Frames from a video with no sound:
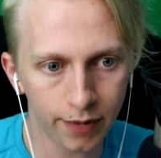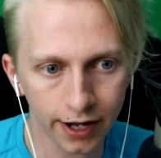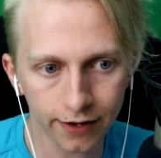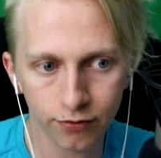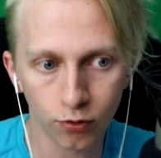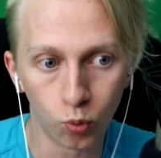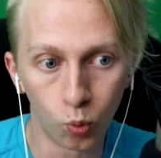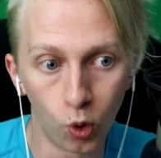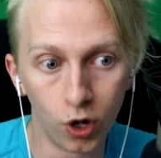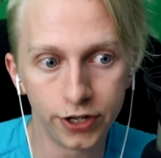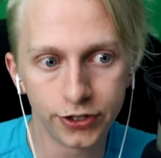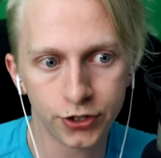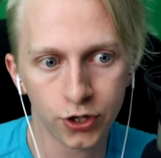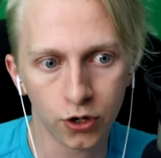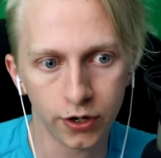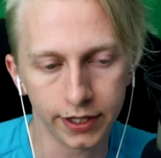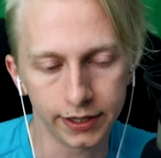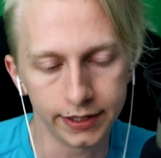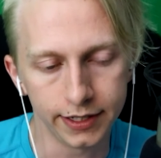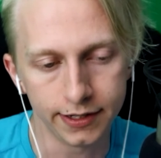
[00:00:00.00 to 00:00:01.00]
back for 1
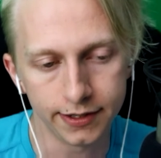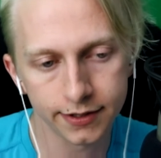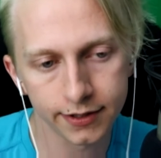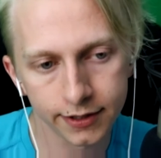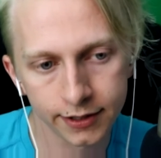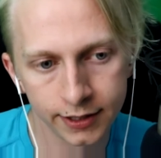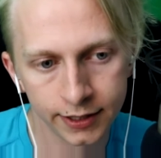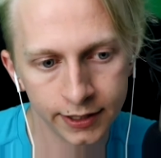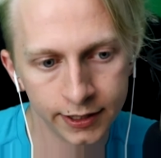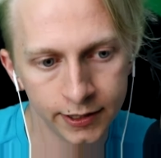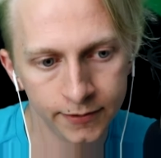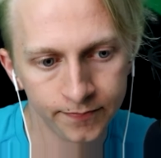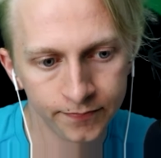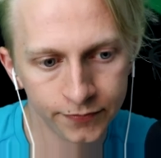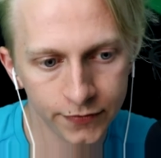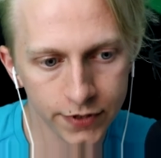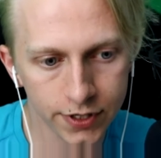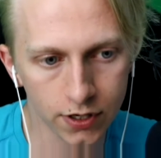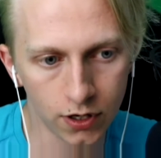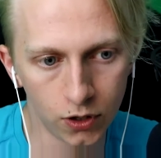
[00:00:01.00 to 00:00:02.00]
turn at least.
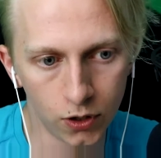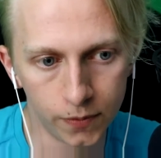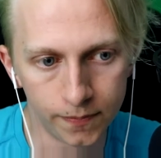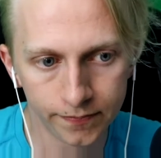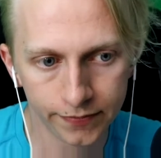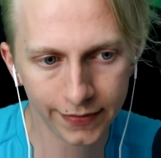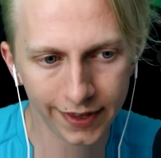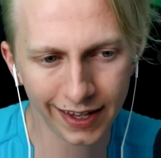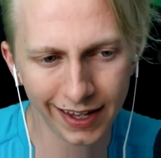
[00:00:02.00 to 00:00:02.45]
So,